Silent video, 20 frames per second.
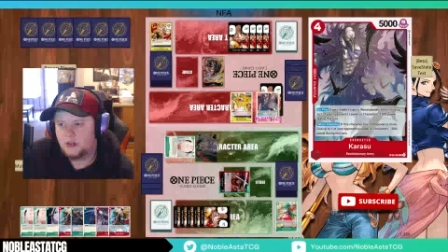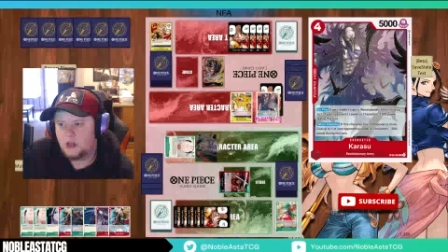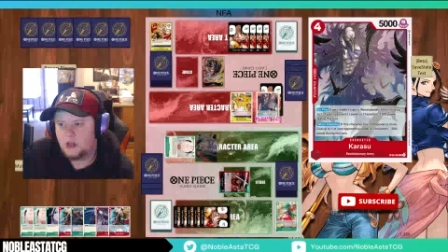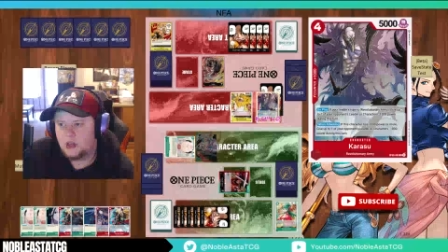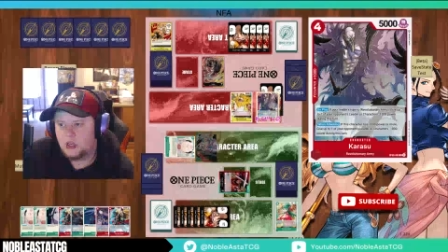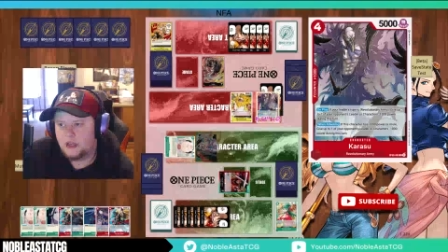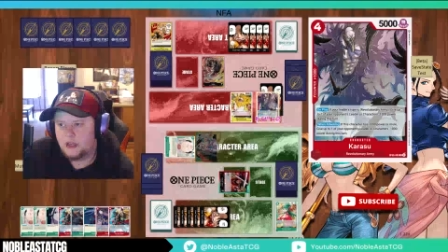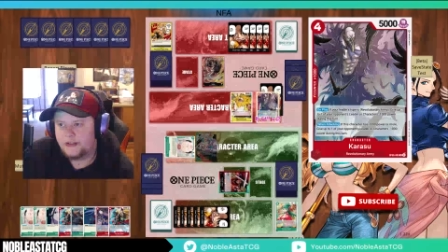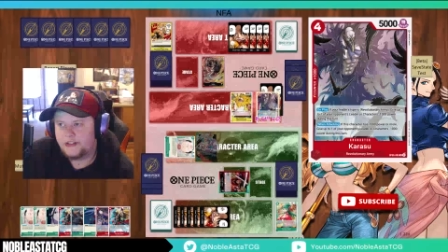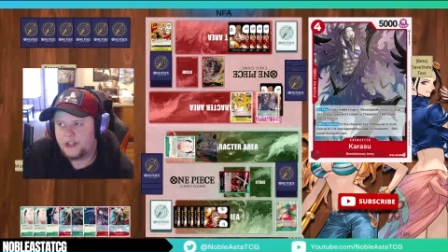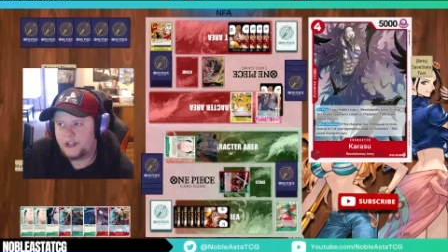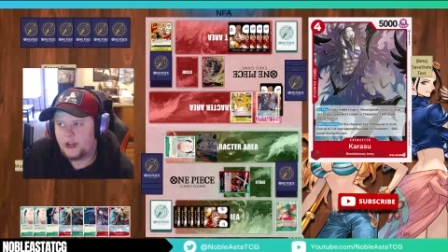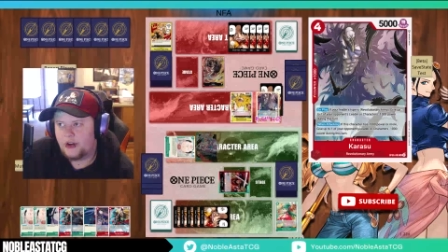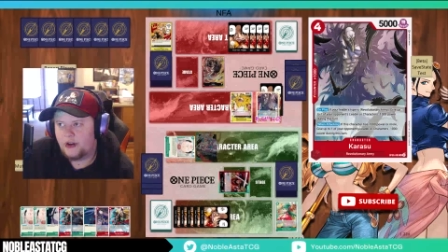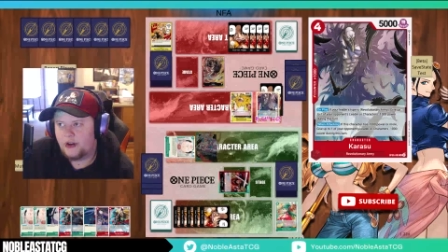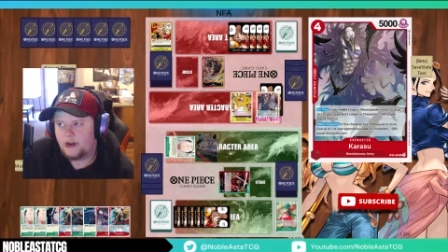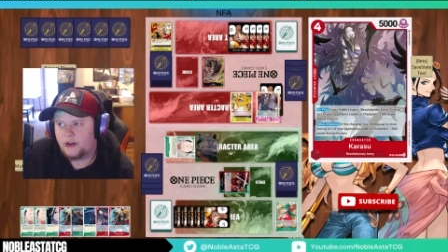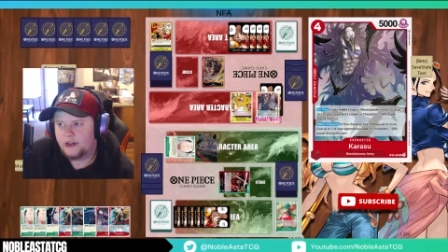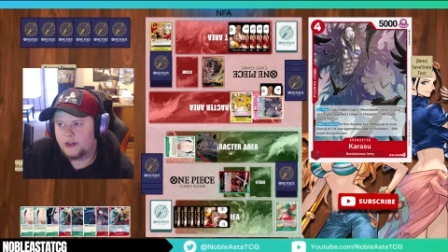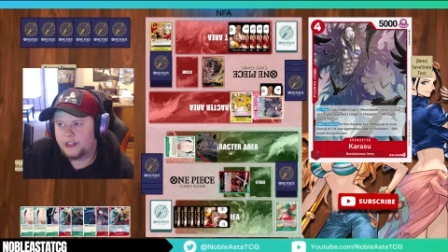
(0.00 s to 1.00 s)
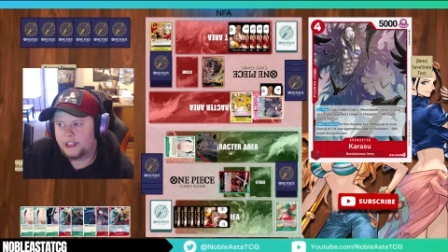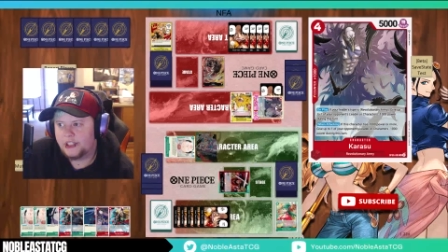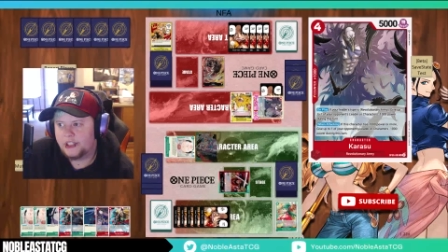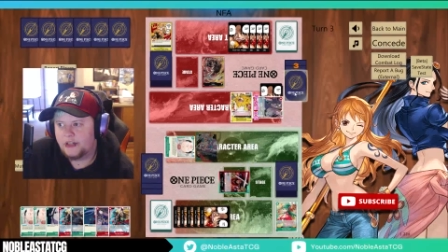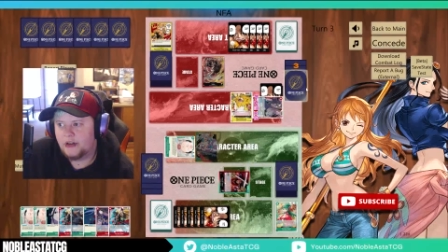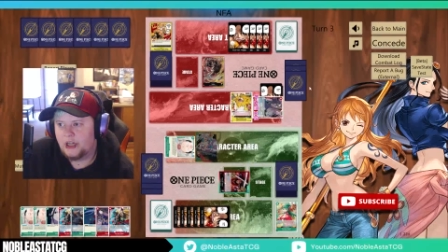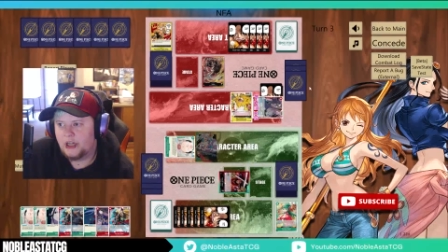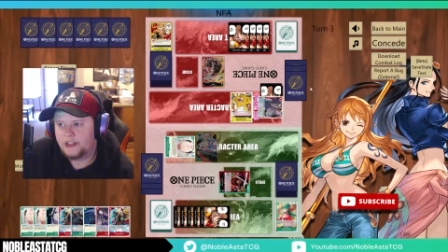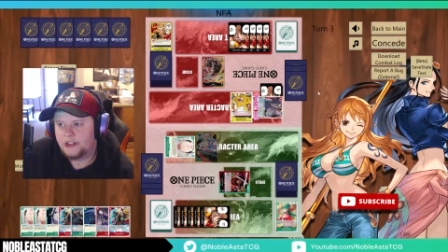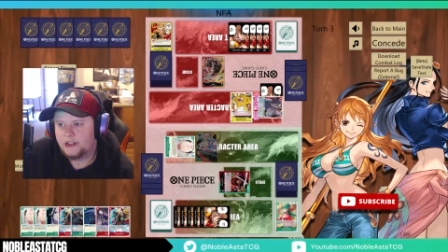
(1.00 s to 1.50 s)
So
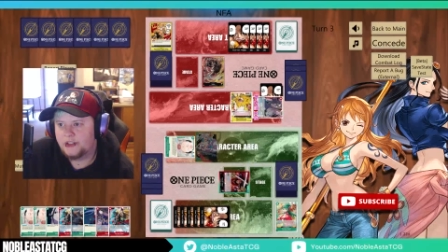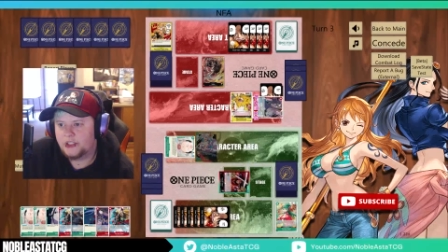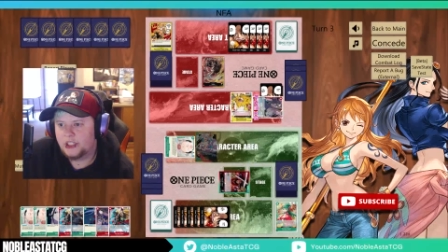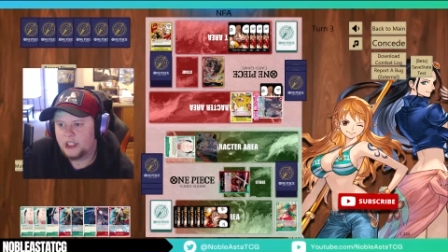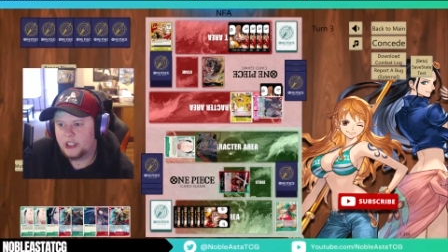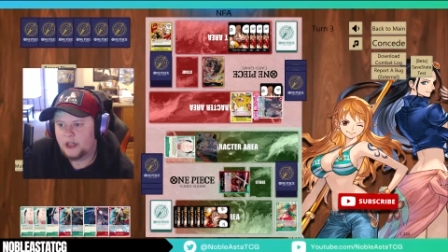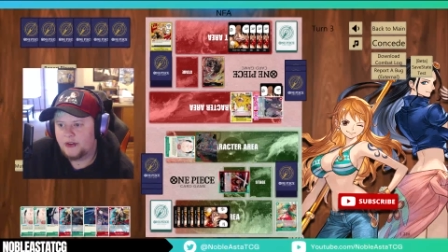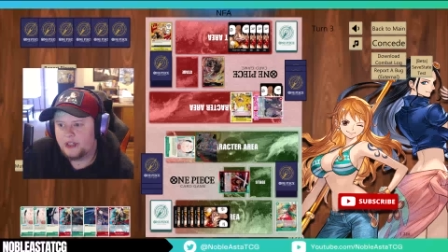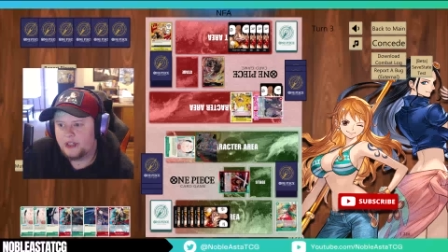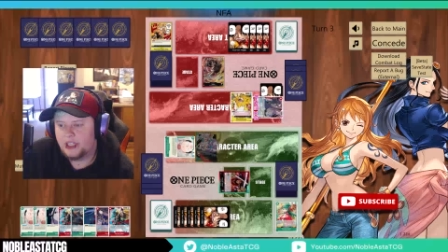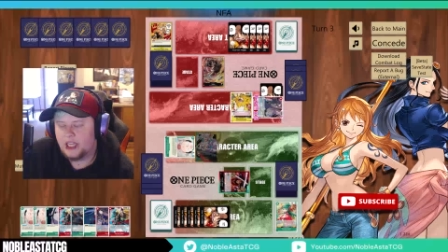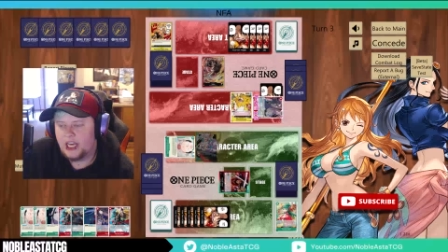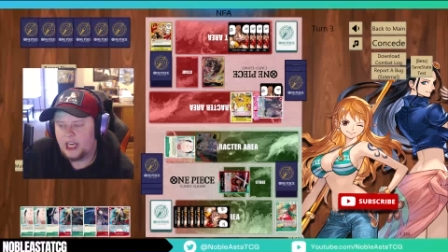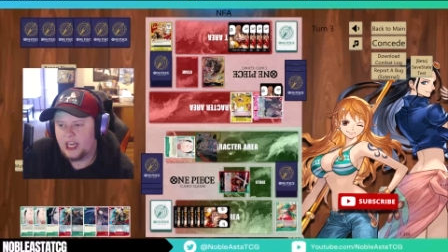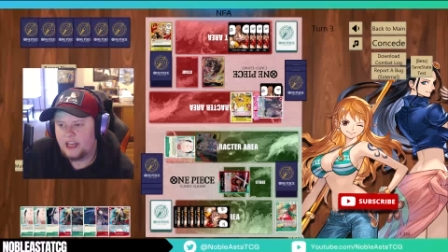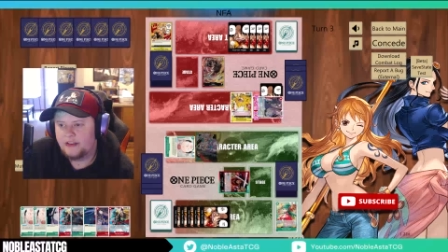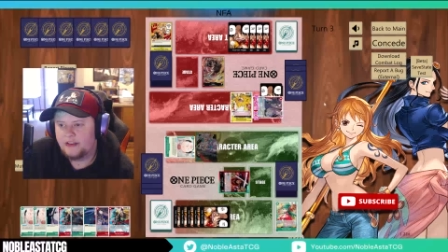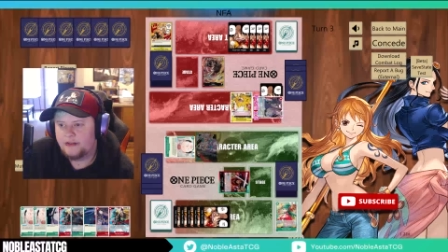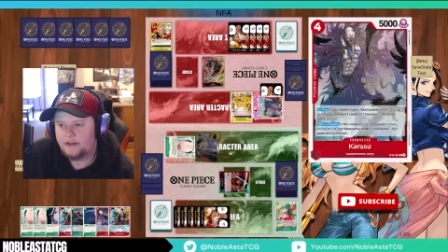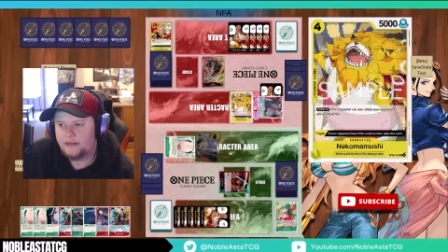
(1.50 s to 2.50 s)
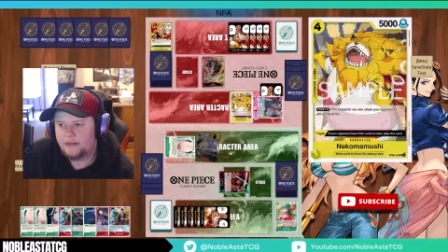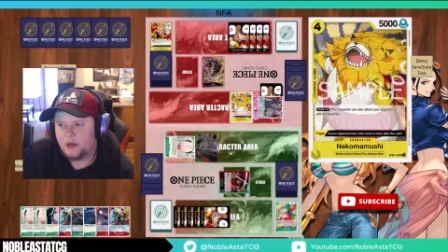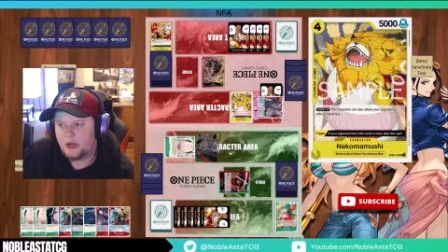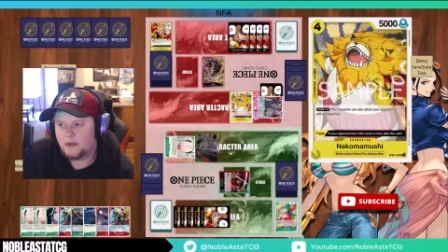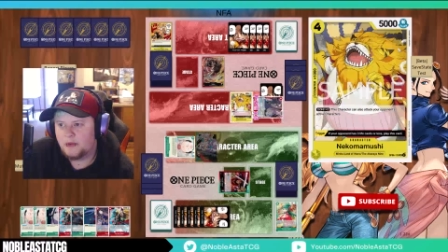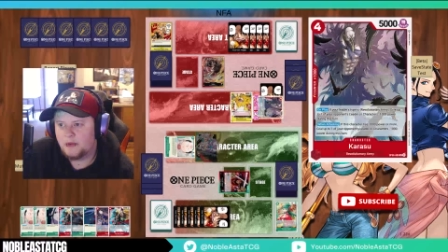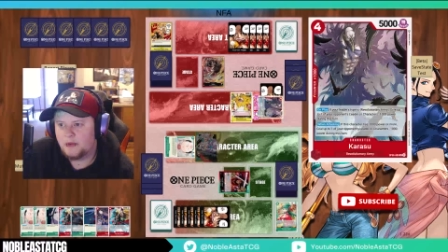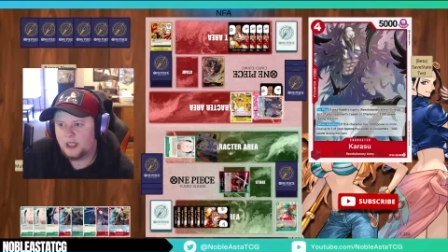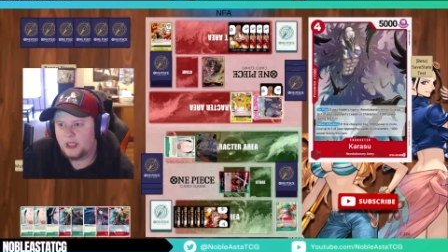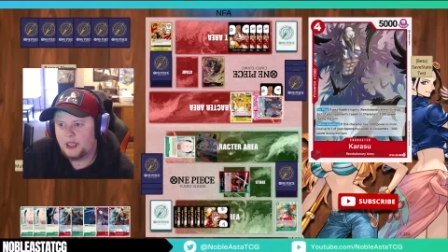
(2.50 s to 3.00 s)
Karasu's gonna go into life,
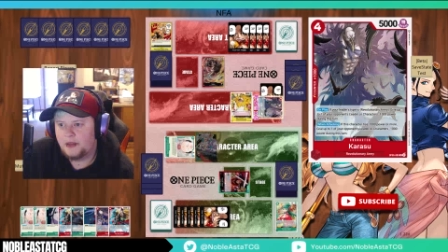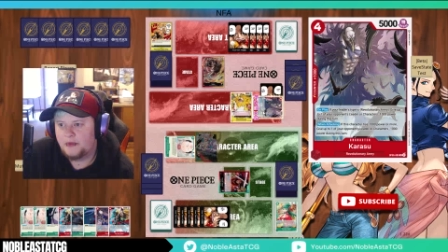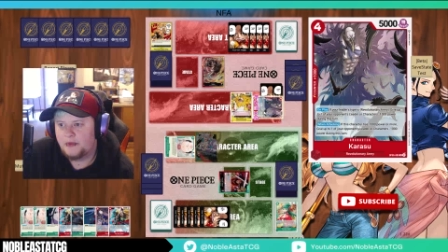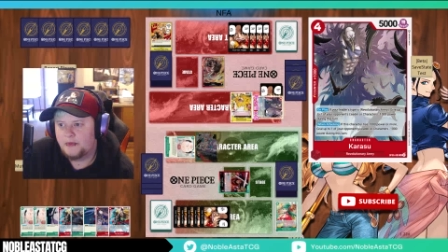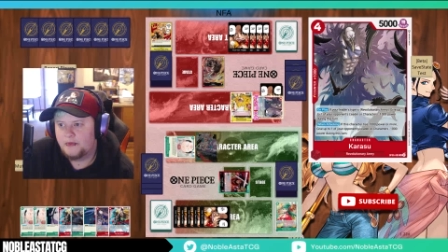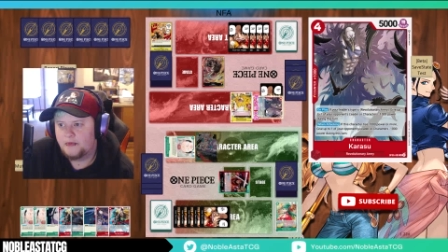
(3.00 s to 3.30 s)
probably,